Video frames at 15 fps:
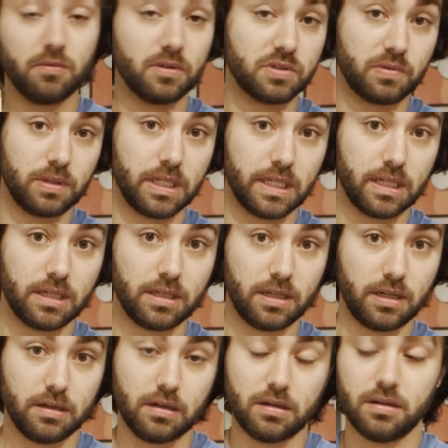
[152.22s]
once we get in
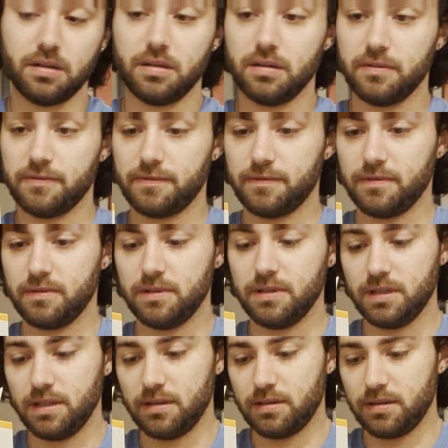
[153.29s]
here if
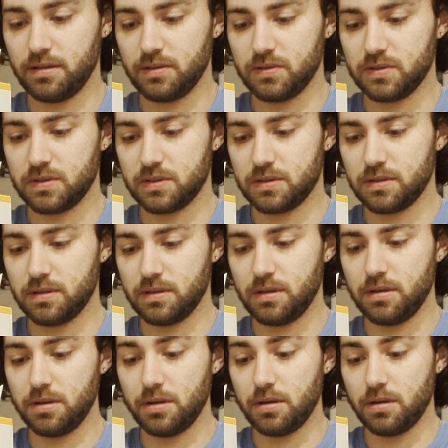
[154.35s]
anything's
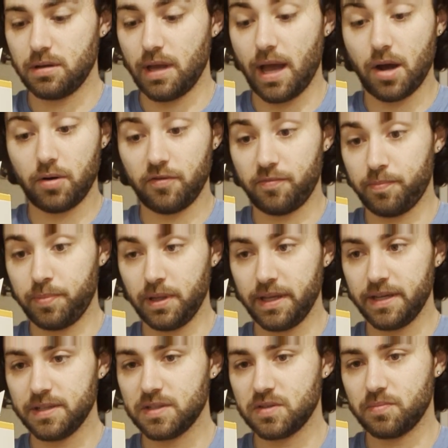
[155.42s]
out of
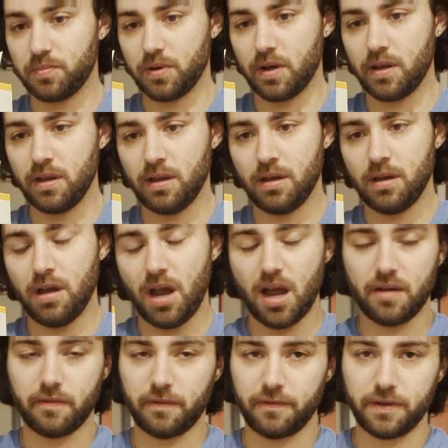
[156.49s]
place, but I
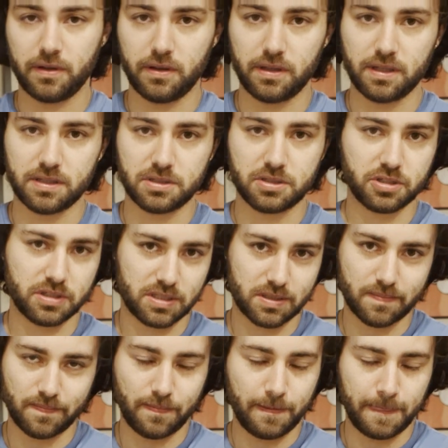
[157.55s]
have a feeling it's just
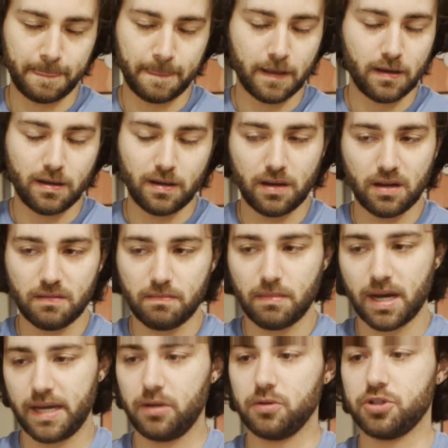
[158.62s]

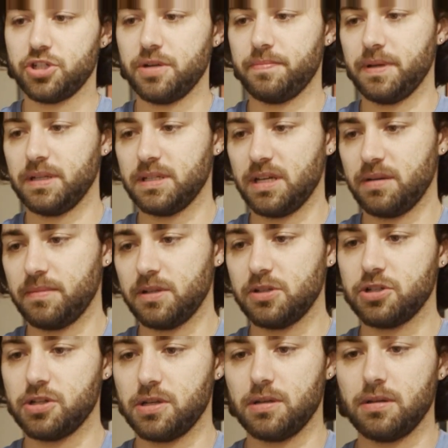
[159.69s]
mild shipping
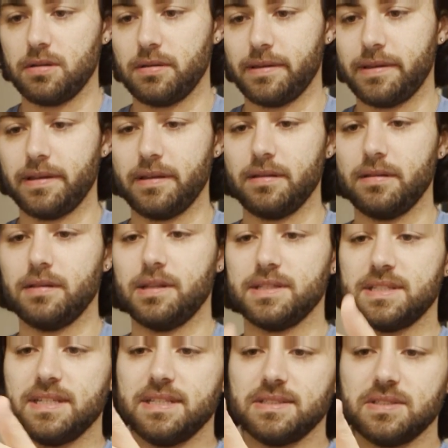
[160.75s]
damage and that
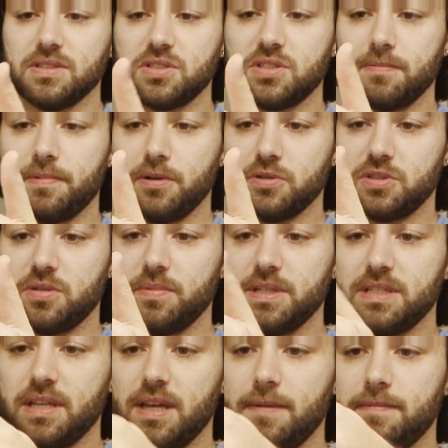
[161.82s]
this isn't supposed to be
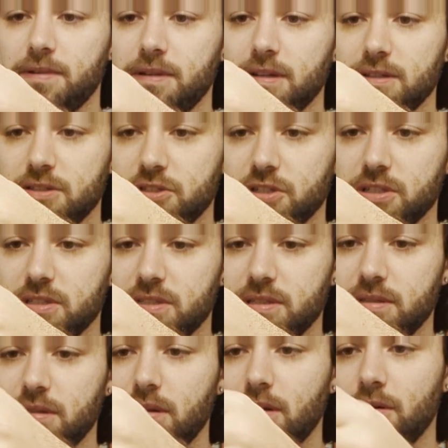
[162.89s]
taped, and it's just,
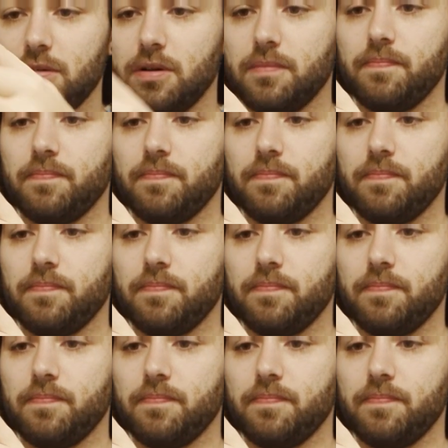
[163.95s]
a